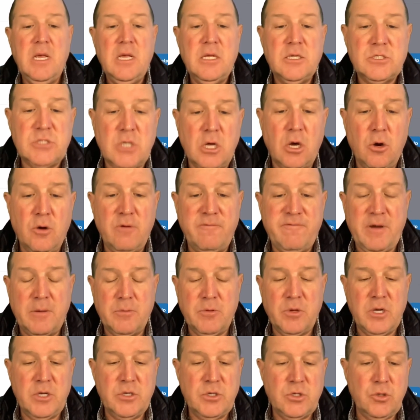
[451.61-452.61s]
So if I'm
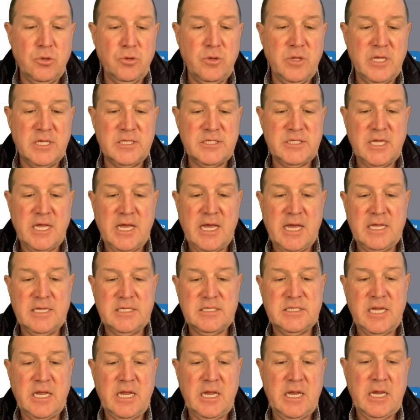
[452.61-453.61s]
going to do this
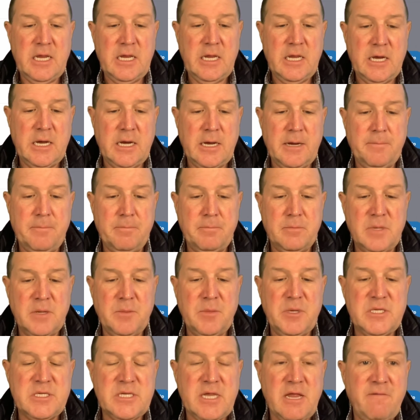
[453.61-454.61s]
as a, let
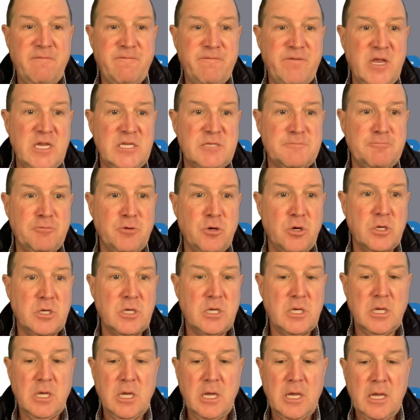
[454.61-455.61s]
me say
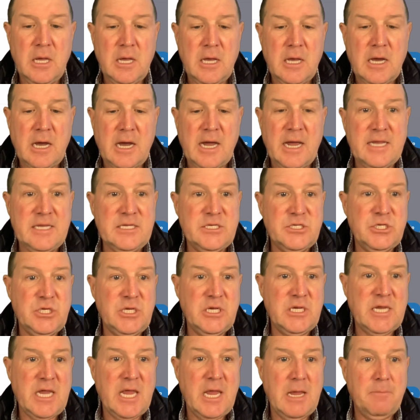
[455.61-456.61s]
Facebook
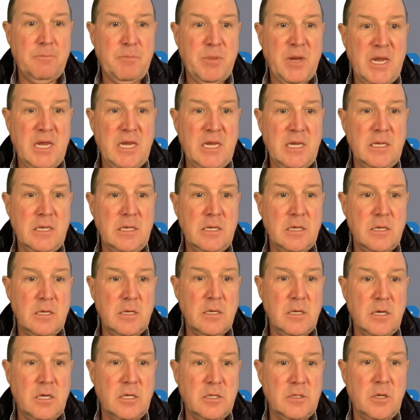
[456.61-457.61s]
IG campaign,
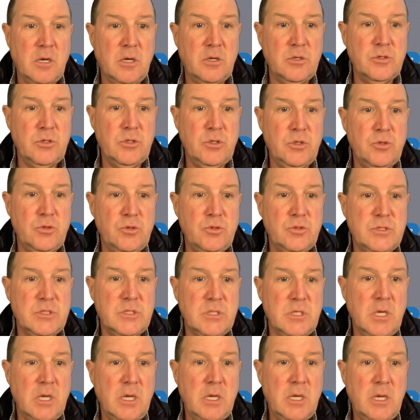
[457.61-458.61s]
I'll
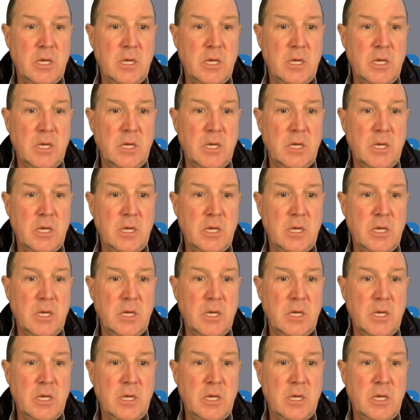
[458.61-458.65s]
use